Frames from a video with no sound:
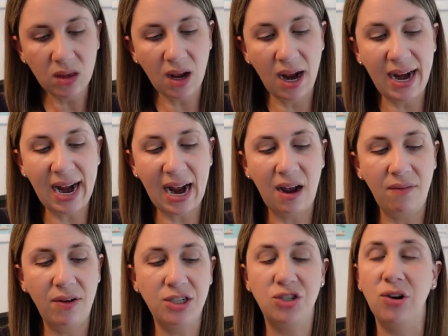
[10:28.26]
I
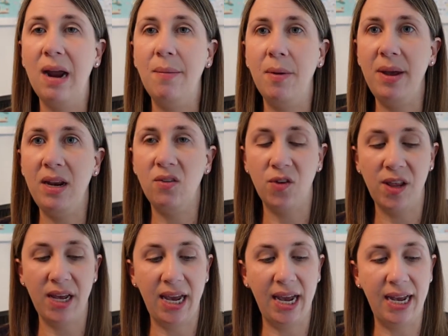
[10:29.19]
have Dramamine for
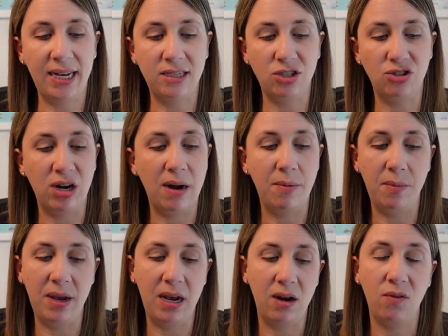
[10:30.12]
the kids,
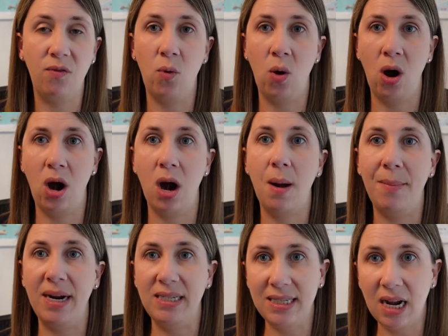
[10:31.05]
Dramamine for
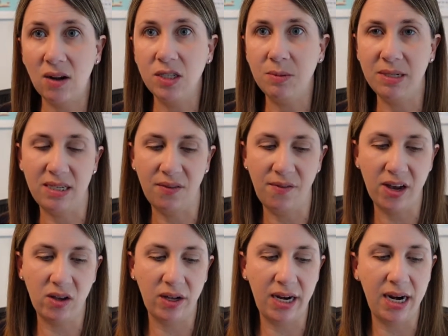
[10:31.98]
myself
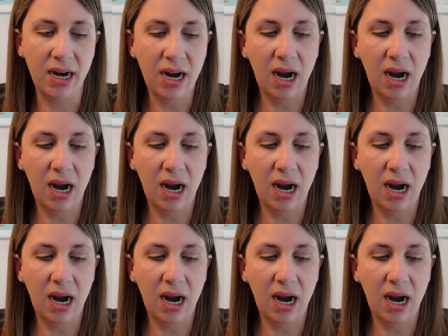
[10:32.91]
specifically.